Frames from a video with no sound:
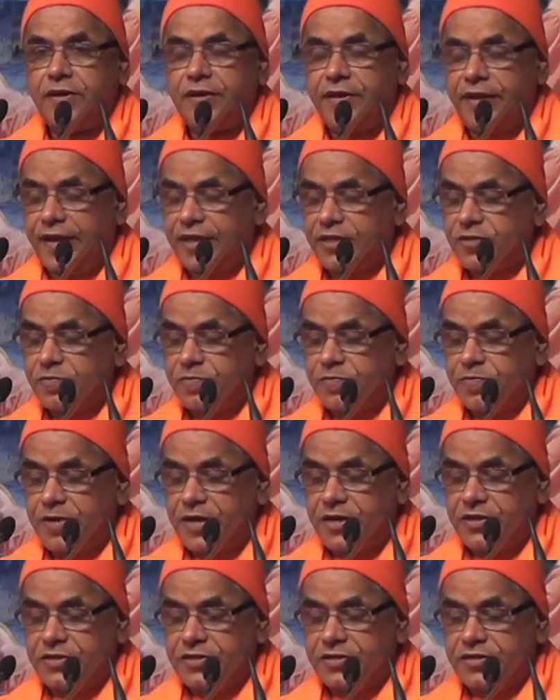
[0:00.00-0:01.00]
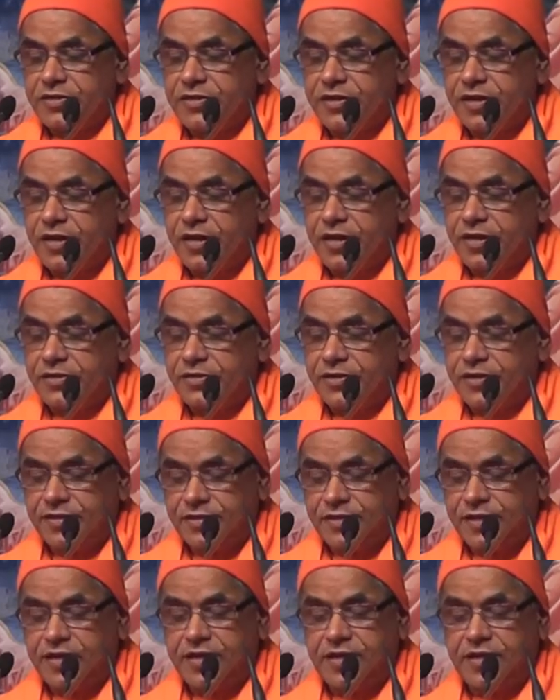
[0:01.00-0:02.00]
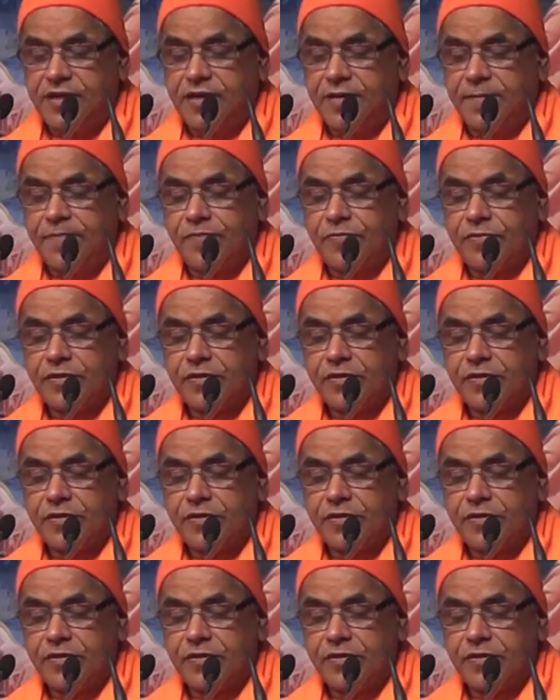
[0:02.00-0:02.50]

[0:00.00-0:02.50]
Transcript: expressed his desire